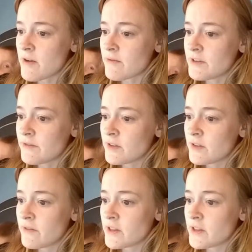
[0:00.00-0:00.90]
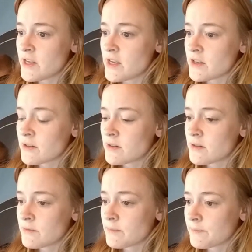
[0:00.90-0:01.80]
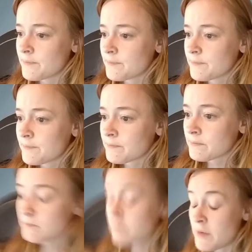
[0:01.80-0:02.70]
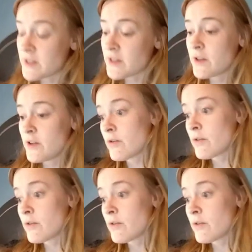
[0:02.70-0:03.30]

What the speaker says: of different living things. Basically, look